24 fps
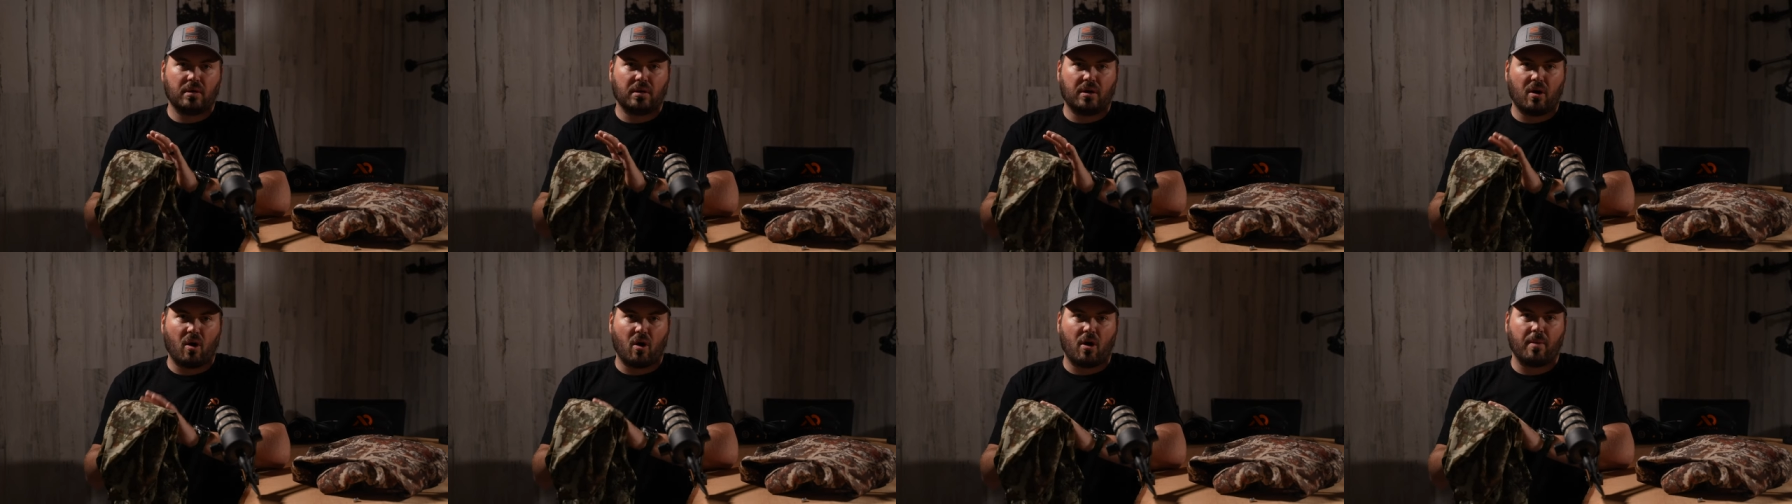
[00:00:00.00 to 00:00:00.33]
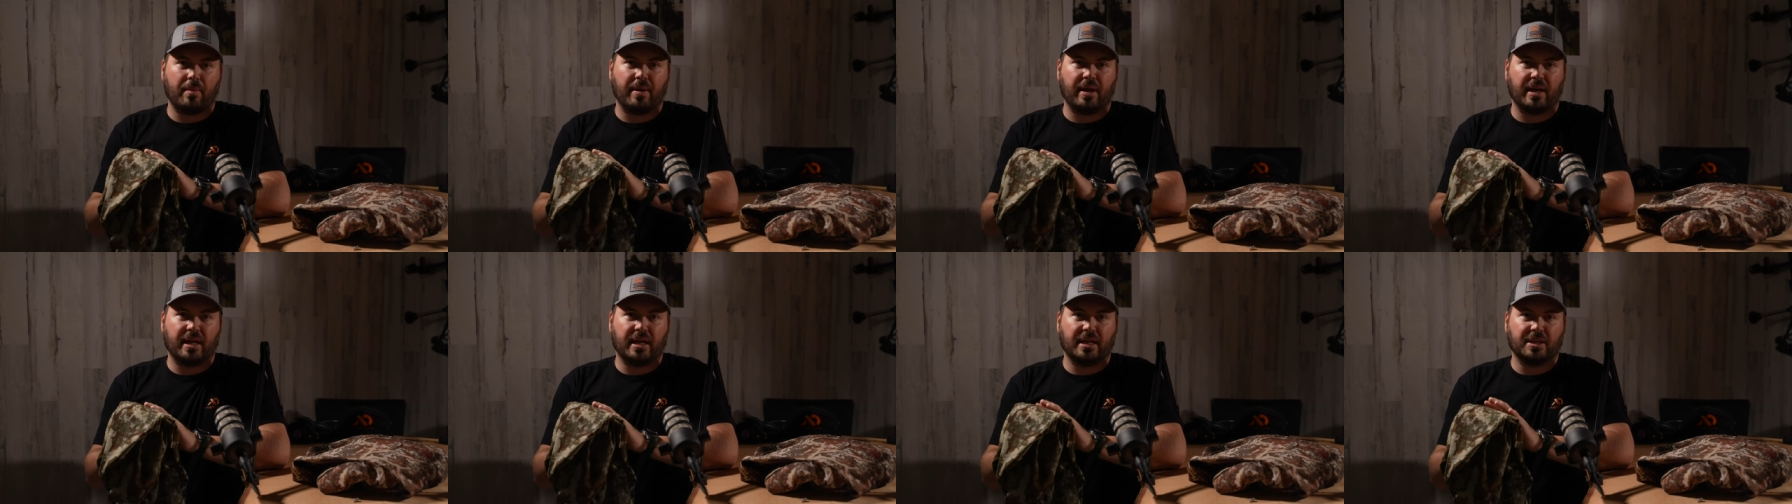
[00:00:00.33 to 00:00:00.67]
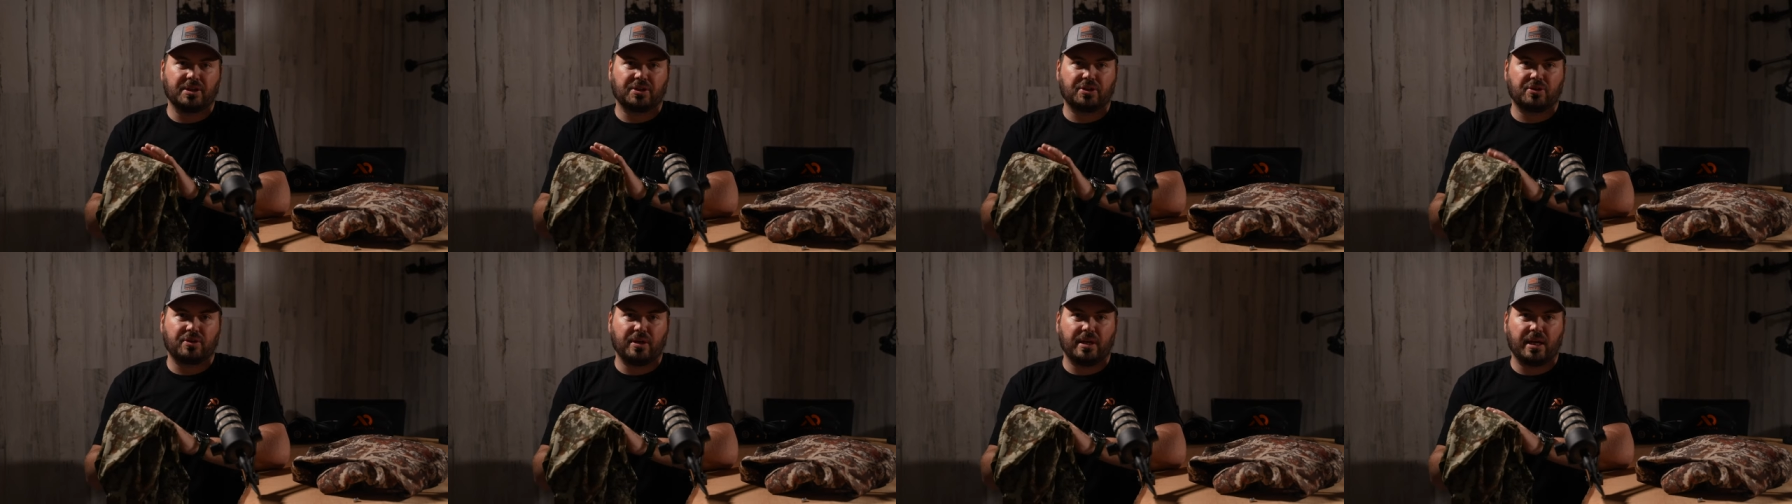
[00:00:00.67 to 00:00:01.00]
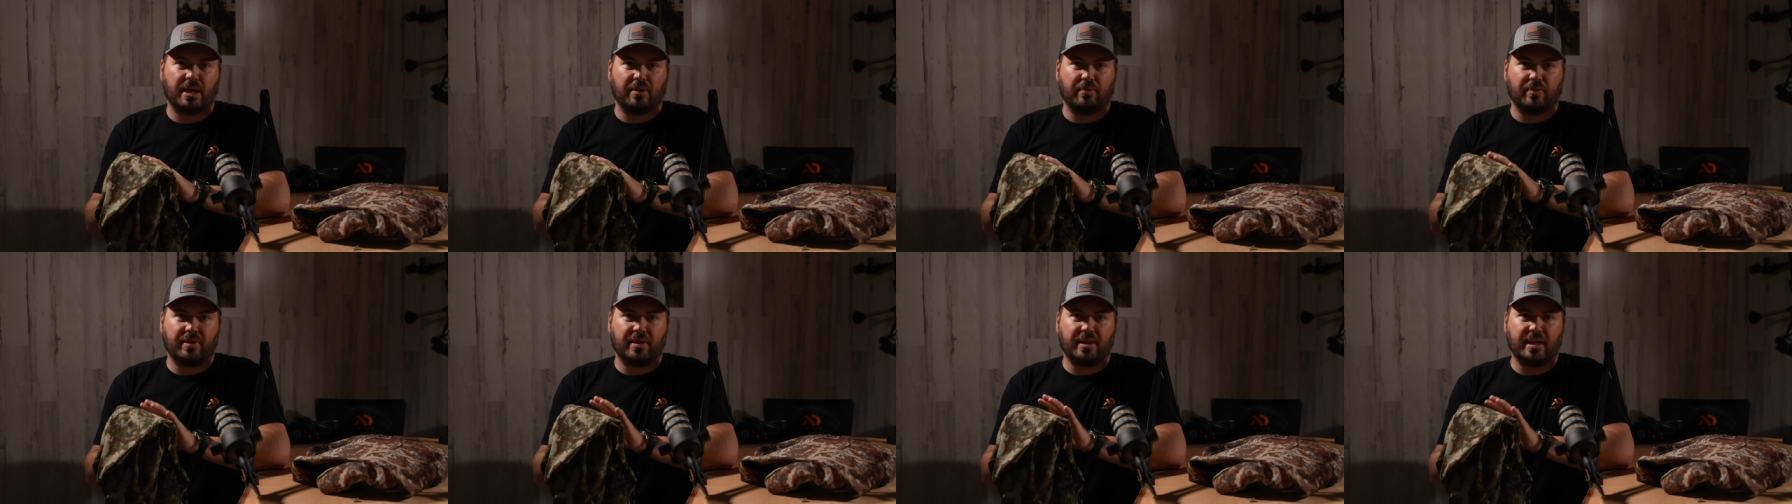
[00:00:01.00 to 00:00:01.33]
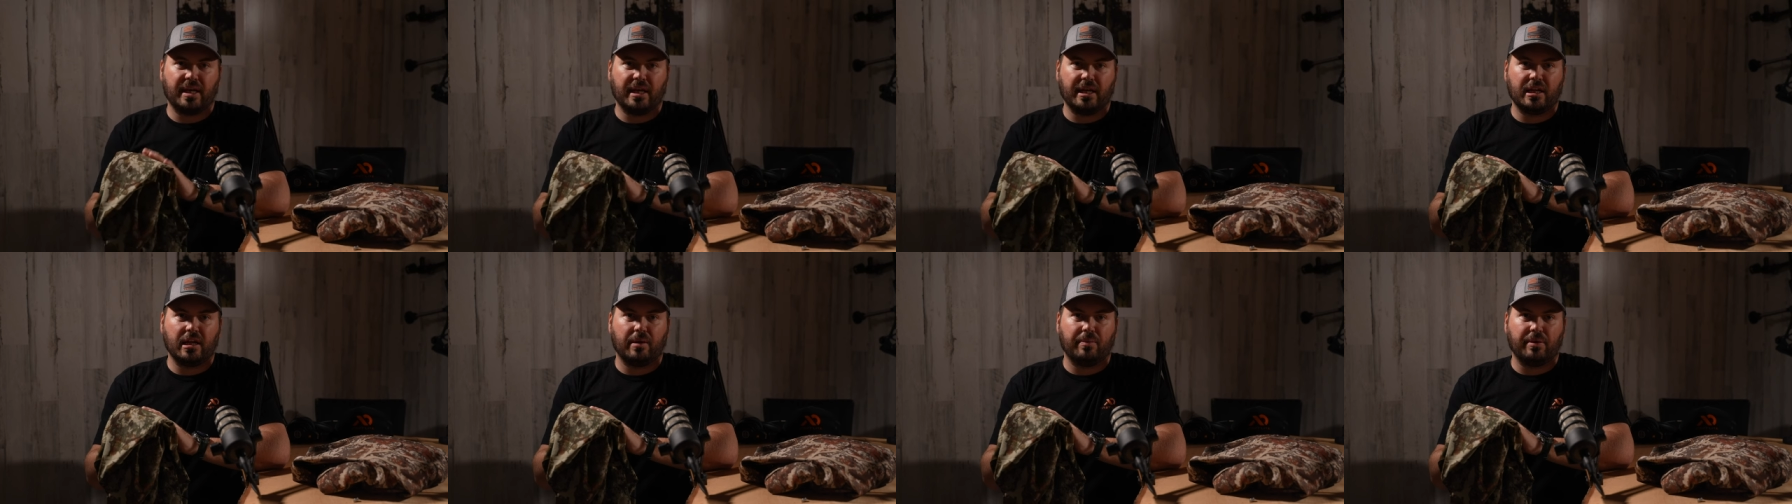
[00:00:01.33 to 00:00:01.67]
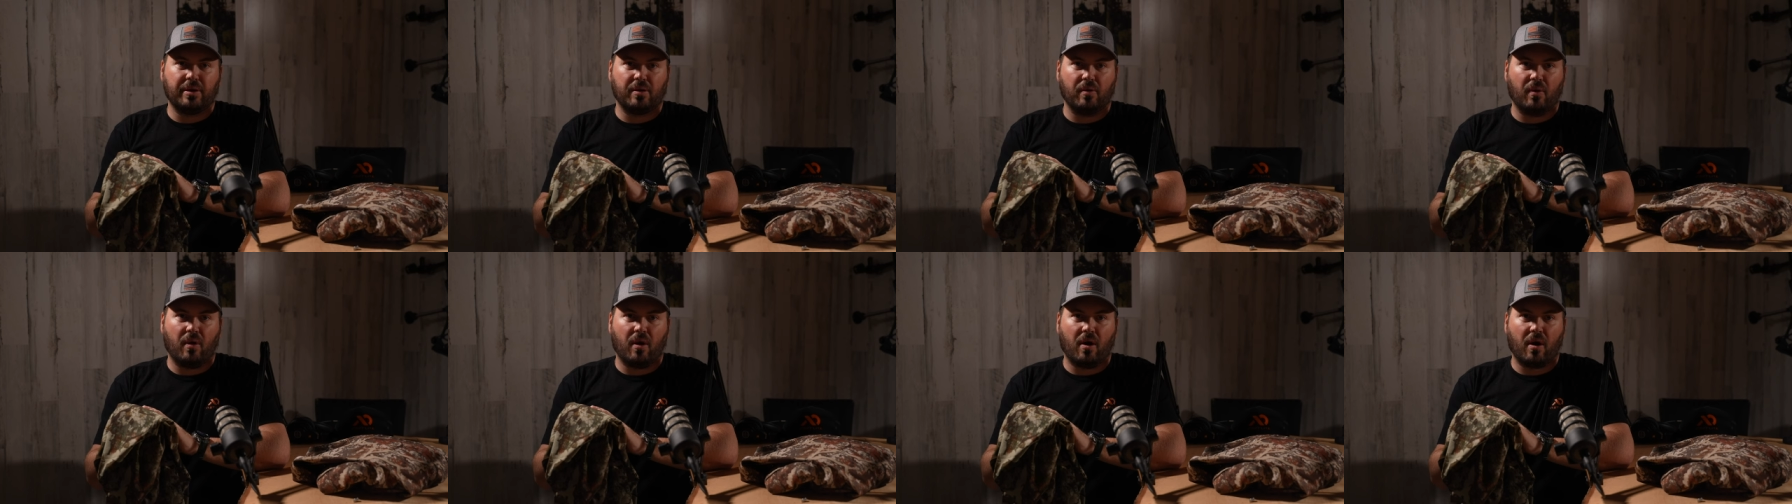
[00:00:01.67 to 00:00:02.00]
garment is treated with
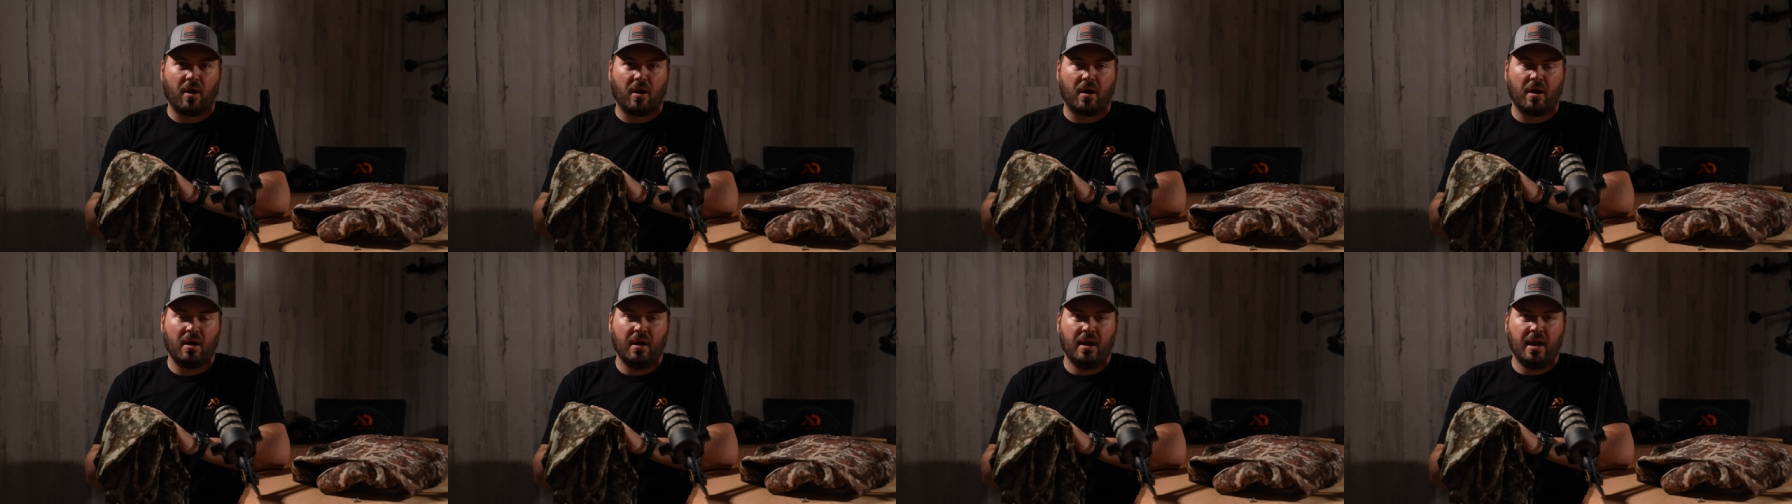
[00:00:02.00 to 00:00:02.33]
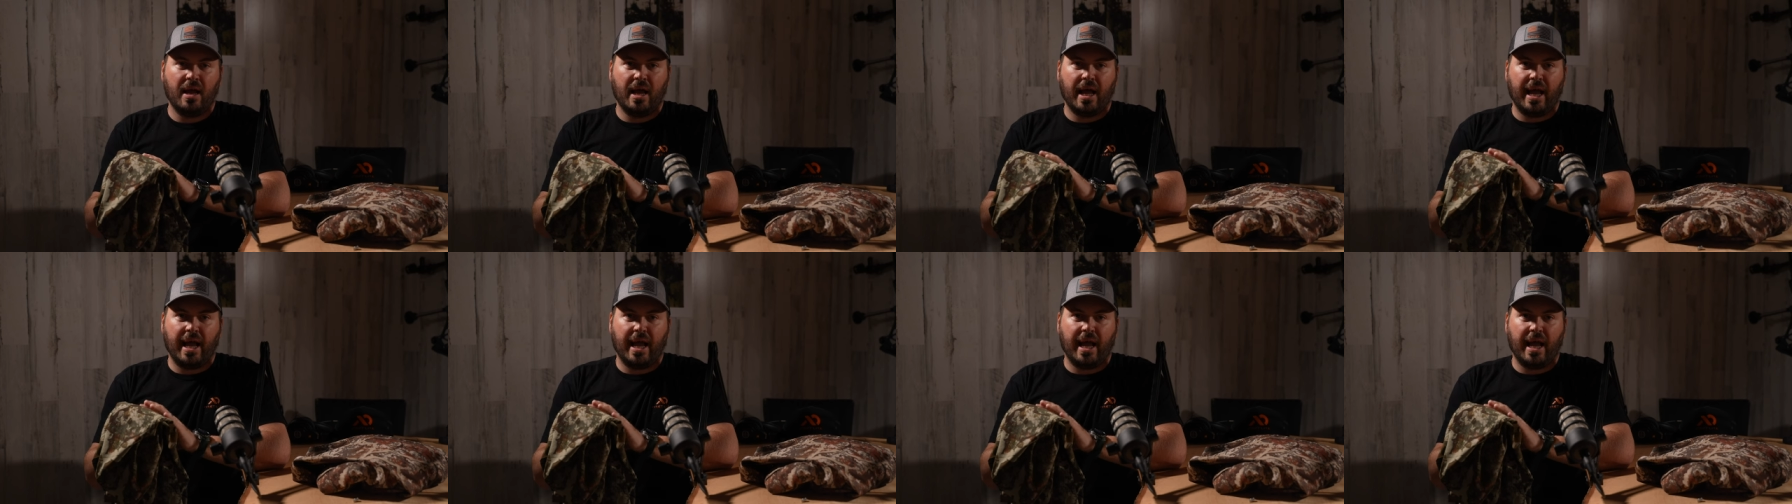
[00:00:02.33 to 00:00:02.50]
DWR